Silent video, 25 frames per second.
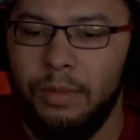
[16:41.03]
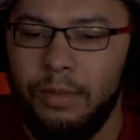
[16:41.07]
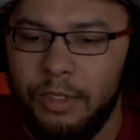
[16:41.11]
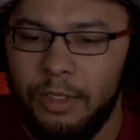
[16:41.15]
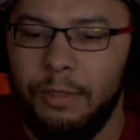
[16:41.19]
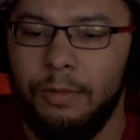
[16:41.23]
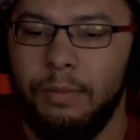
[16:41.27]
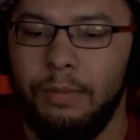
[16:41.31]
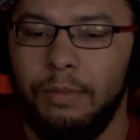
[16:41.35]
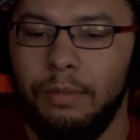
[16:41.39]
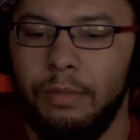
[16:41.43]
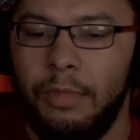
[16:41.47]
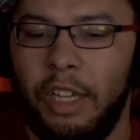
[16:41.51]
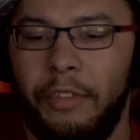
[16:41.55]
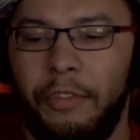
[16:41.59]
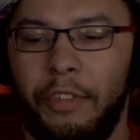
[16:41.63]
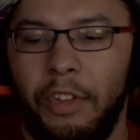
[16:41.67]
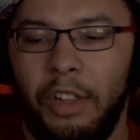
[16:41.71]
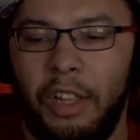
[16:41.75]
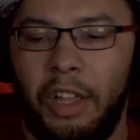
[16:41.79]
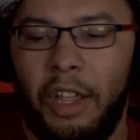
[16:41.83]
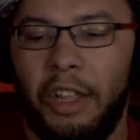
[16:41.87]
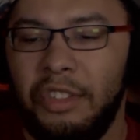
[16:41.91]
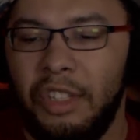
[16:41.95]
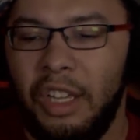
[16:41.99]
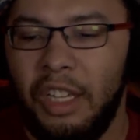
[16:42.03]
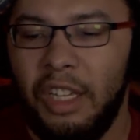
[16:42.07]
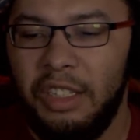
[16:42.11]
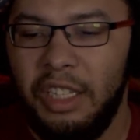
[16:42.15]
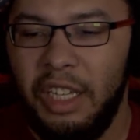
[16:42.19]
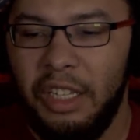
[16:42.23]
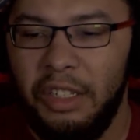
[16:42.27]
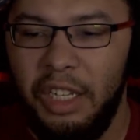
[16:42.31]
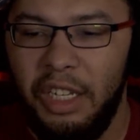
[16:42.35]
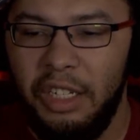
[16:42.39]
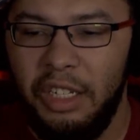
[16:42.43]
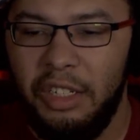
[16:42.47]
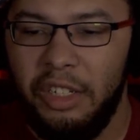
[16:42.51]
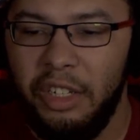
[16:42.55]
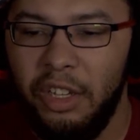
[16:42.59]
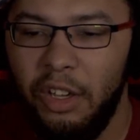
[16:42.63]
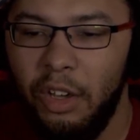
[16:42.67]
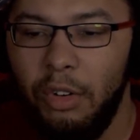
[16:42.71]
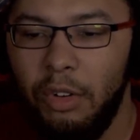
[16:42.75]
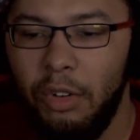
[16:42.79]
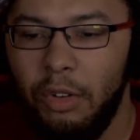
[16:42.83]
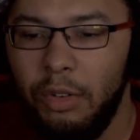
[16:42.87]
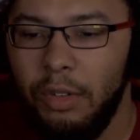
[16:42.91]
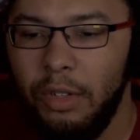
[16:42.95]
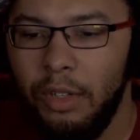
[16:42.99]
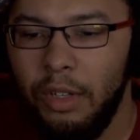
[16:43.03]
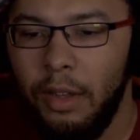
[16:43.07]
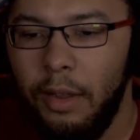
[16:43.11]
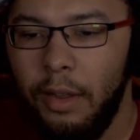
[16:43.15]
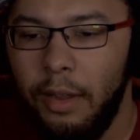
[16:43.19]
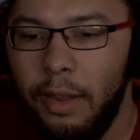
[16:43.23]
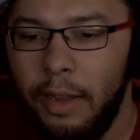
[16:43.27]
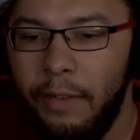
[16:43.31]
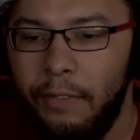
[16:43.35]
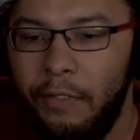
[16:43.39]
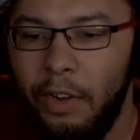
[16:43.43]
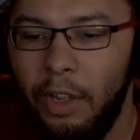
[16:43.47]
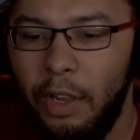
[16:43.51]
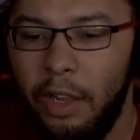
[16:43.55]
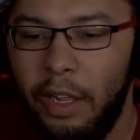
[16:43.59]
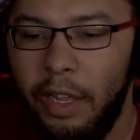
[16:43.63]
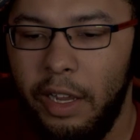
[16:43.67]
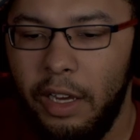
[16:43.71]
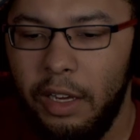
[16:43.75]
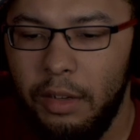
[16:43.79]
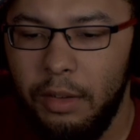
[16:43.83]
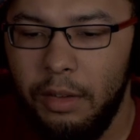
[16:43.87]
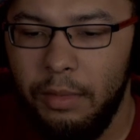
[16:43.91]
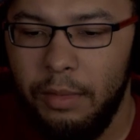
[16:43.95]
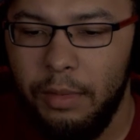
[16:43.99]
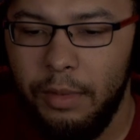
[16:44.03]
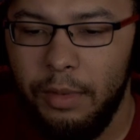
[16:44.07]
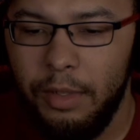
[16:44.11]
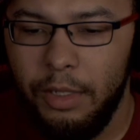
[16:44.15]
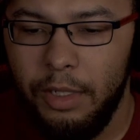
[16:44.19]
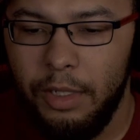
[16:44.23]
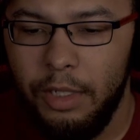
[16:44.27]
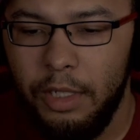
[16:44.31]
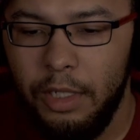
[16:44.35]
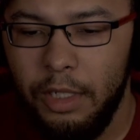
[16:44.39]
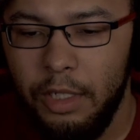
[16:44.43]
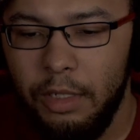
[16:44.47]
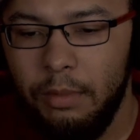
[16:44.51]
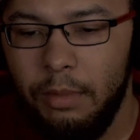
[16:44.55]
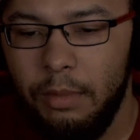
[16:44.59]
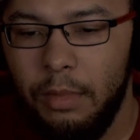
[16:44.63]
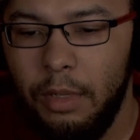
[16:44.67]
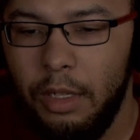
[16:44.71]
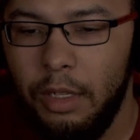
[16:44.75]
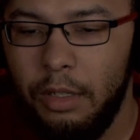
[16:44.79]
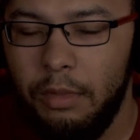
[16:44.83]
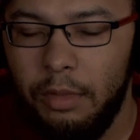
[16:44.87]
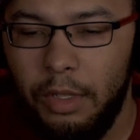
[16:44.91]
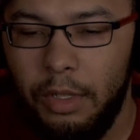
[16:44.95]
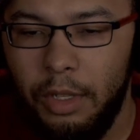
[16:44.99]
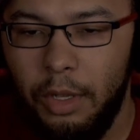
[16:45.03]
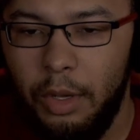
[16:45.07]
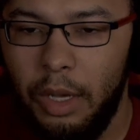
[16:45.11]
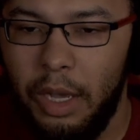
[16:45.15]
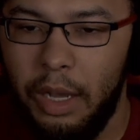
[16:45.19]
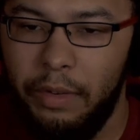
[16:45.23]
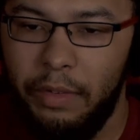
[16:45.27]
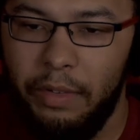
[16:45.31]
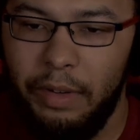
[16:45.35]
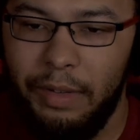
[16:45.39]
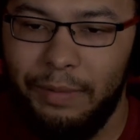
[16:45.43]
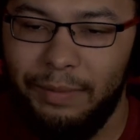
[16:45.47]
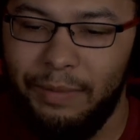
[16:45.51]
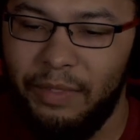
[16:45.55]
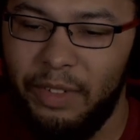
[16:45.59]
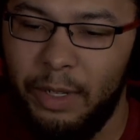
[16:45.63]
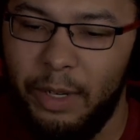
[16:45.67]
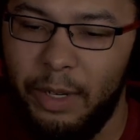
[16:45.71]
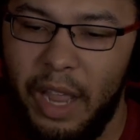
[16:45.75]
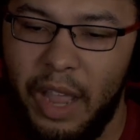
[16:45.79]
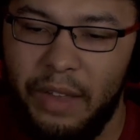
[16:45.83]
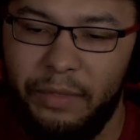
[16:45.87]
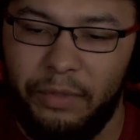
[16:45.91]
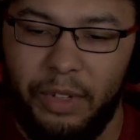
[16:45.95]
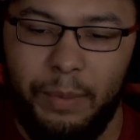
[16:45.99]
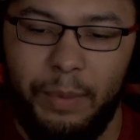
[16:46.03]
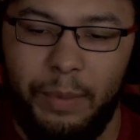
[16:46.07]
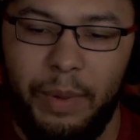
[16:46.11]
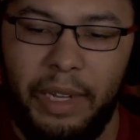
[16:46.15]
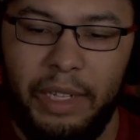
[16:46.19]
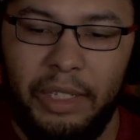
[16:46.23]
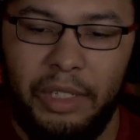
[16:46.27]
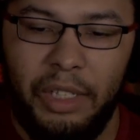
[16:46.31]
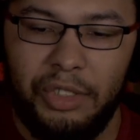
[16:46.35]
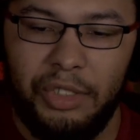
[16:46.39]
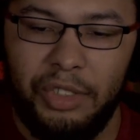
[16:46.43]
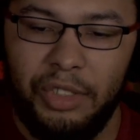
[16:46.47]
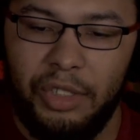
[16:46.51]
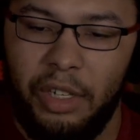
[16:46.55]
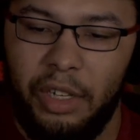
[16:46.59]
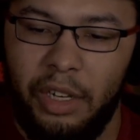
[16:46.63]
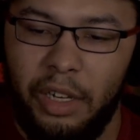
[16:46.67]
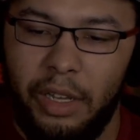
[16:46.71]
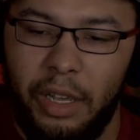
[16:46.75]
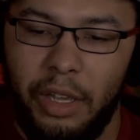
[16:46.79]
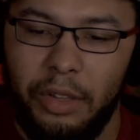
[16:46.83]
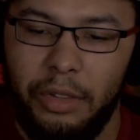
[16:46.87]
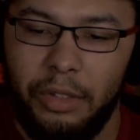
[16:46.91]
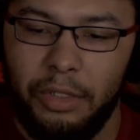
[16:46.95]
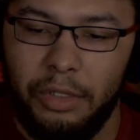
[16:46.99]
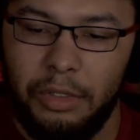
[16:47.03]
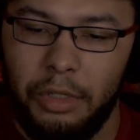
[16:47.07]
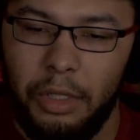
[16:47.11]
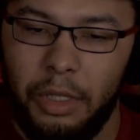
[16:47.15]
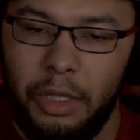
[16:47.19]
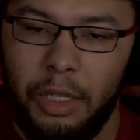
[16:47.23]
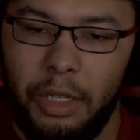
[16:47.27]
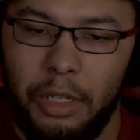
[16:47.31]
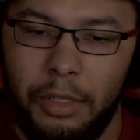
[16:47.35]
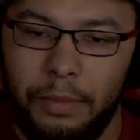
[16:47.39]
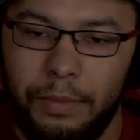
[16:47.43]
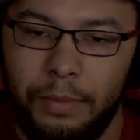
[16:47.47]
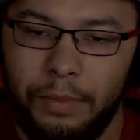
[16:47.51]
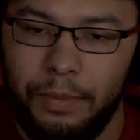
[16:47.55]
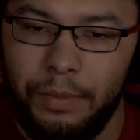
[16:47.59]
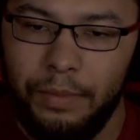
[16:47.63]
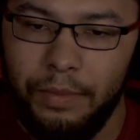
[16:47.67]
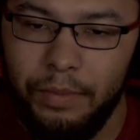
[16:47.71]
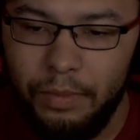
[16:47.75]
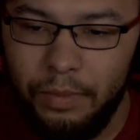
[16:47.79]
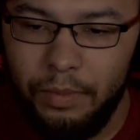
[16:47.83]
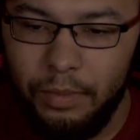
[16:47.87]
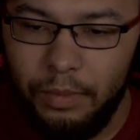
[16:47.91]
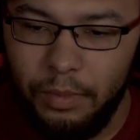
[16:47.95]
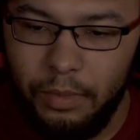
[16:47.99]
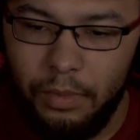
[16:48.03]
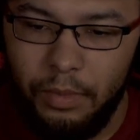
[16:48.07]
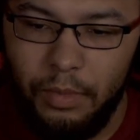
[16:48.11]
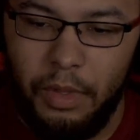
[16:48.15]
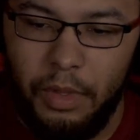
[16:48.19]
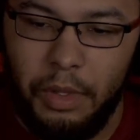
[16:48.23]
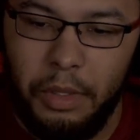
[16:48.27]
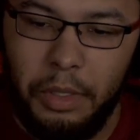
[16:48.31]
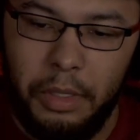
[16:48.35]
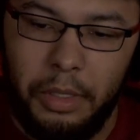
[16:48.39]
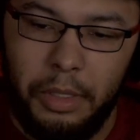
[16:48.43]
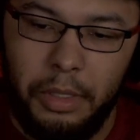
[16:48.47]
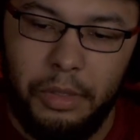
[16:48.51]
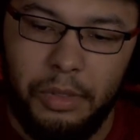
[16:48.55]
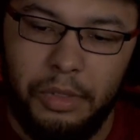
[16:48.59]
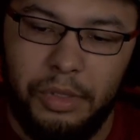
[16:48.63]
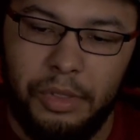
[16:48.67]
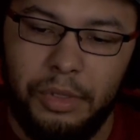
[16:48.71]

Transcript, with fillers: I feel like it's not that detailed. I feel like. But though I remember, haven't really paid attention to the other uh, things.